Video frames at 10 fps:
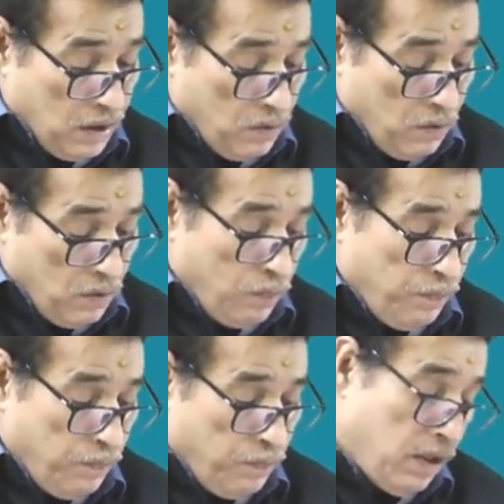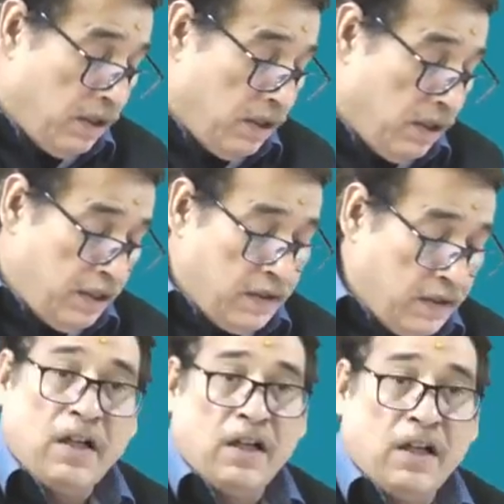Oh, here is
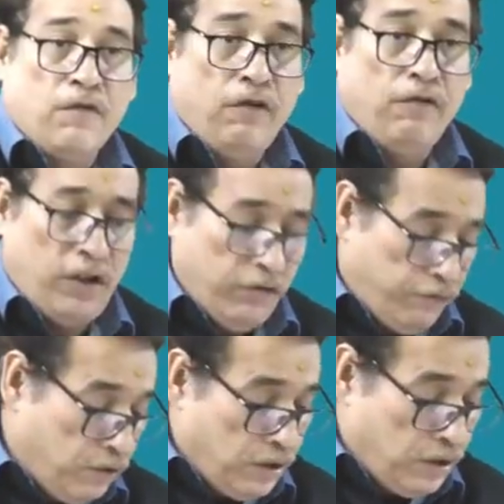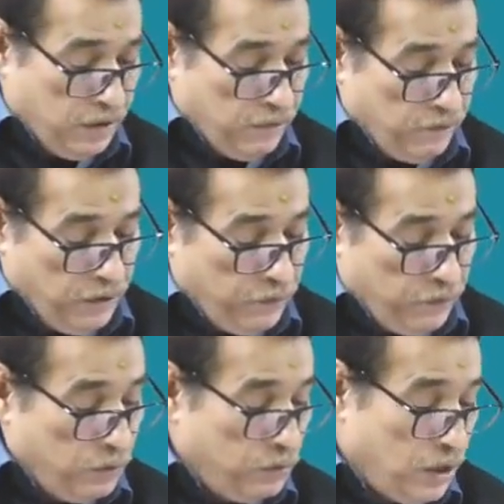starting from
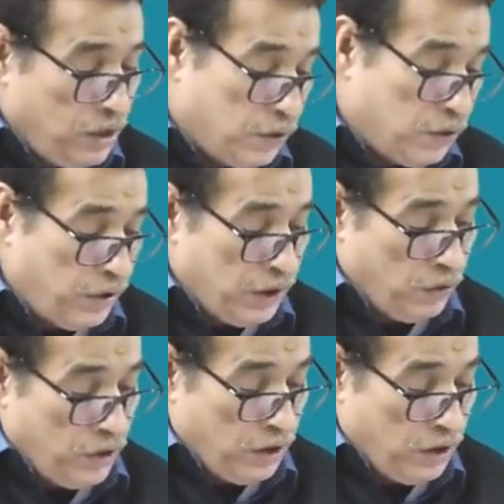1/4/2021